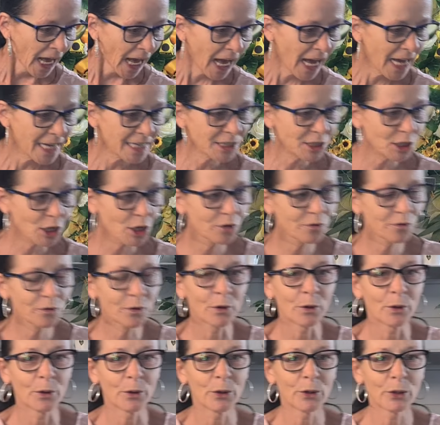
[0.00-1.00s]
And of
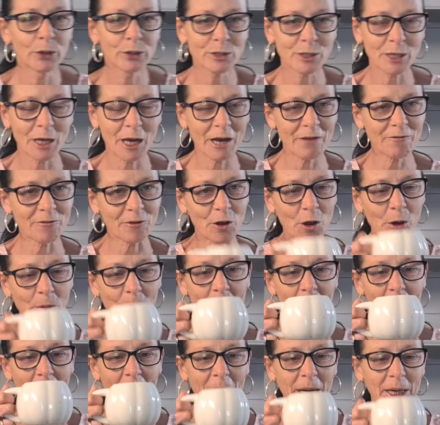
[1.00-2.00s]
course I've
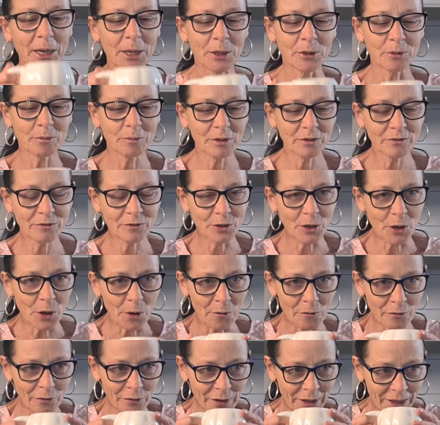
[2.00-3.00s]
got my cup of
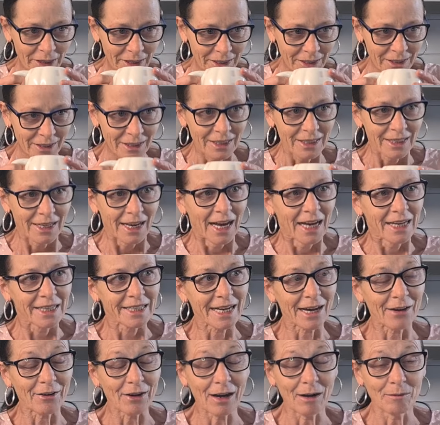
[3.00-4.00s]
coffee.
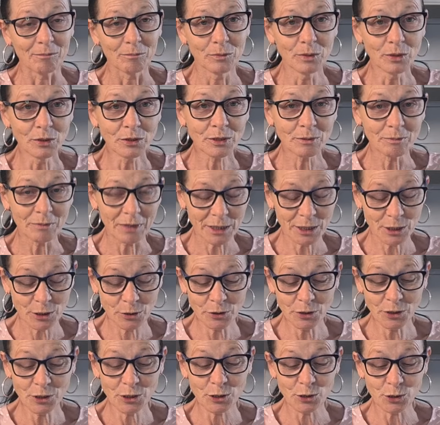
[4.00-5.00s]
Now my
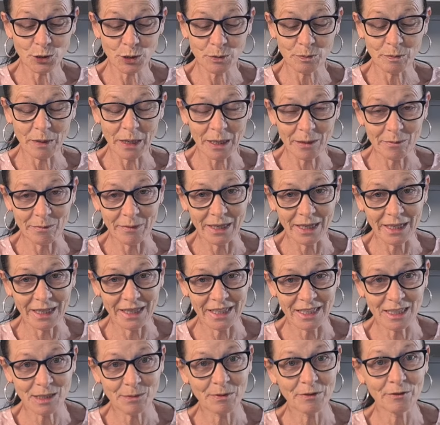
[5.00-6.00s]
son's just made me
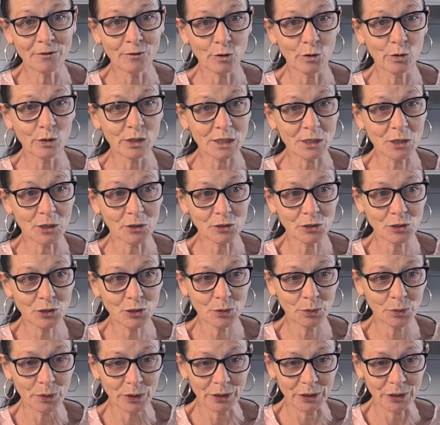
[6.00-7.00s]
this before he's gone
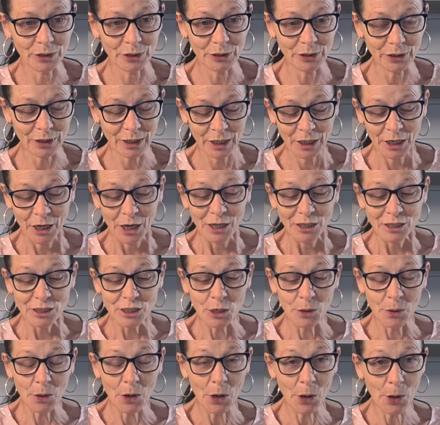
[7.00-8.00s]
to work,
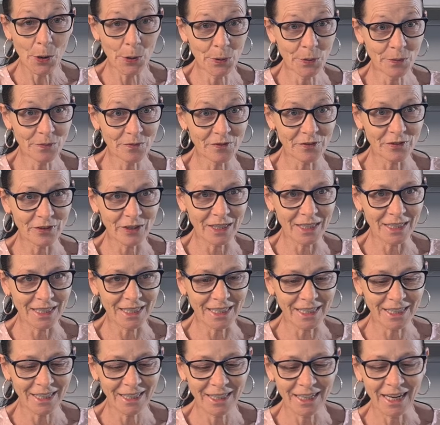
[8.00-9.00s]
so
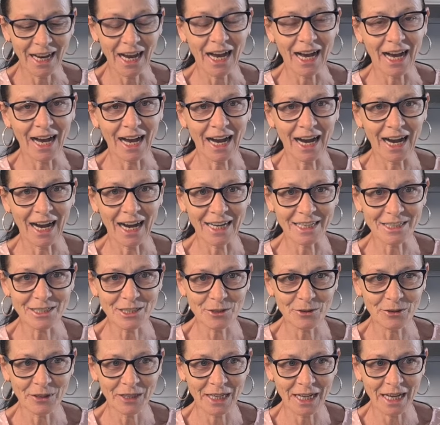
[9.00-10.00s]
hopefully I
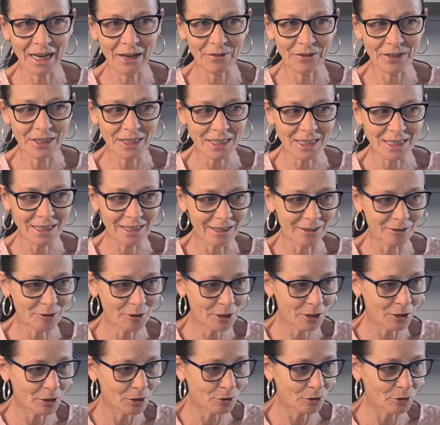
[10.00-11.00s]
don't allow this to go
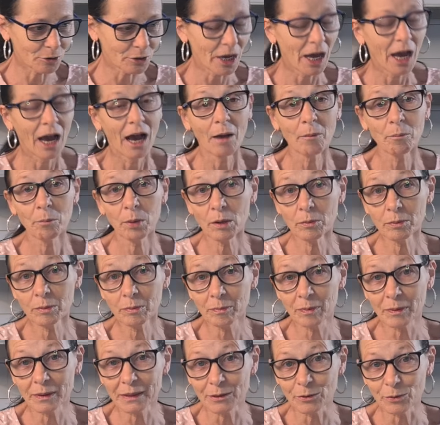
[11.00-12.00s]
cold.
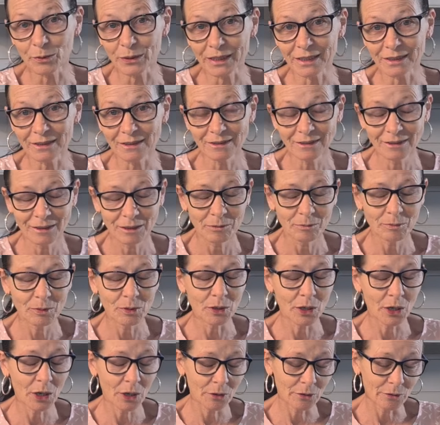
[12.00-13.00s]
Probably will,
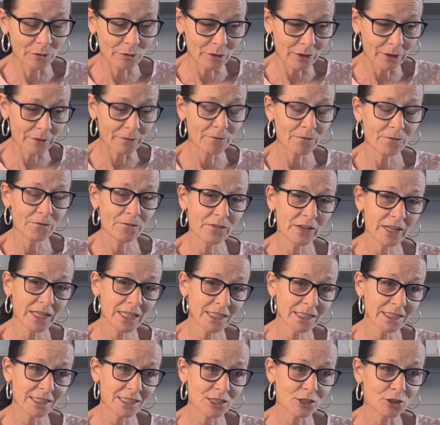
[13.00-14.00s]
but hopefully,
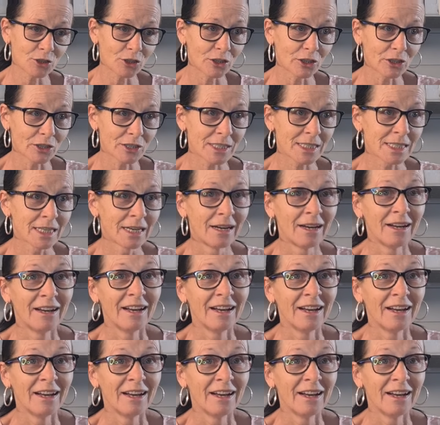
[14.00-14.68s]
fingers crossed.